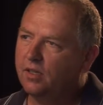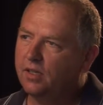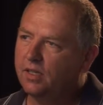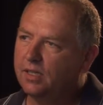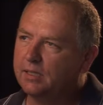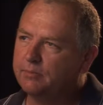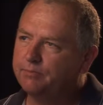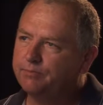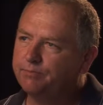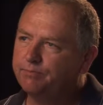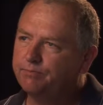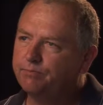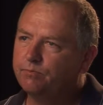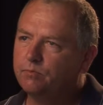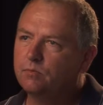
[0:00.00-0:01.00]
I
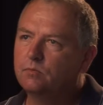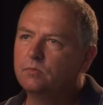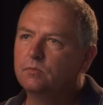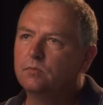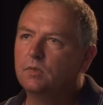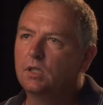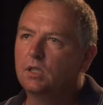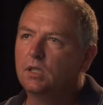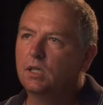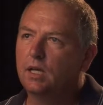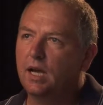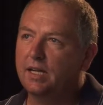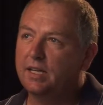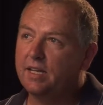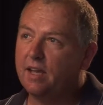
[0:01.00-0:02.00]

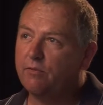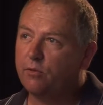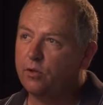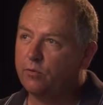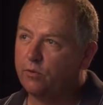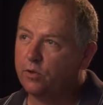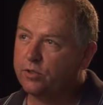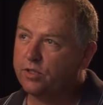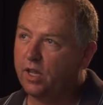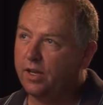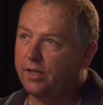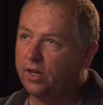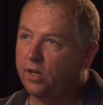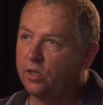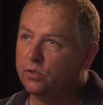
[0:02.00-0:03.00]
did that for the first 10
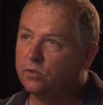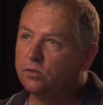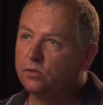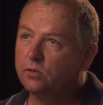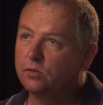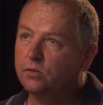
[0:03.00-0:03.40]
years.